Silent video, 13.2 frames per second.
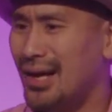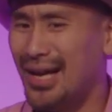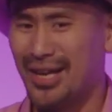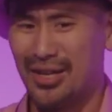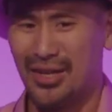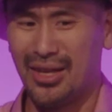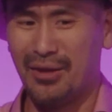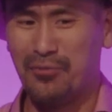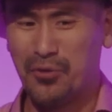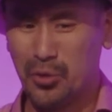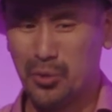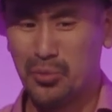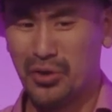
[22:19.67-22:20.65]
And if
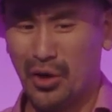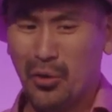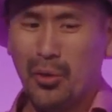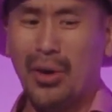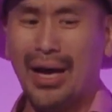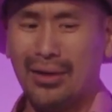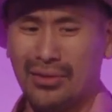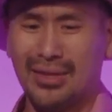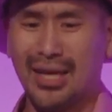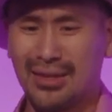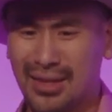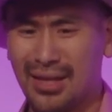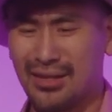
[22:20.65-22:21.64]
you know how the
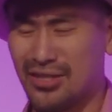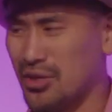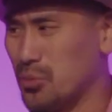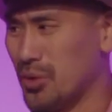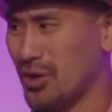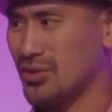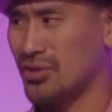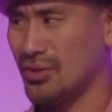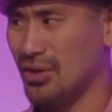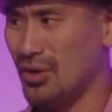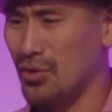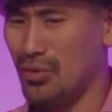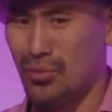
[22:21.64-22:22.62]
technology works, you
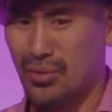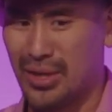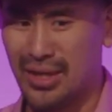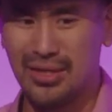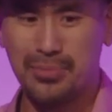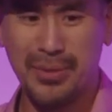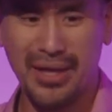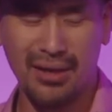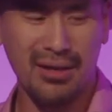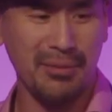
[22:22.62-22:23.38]
know he's being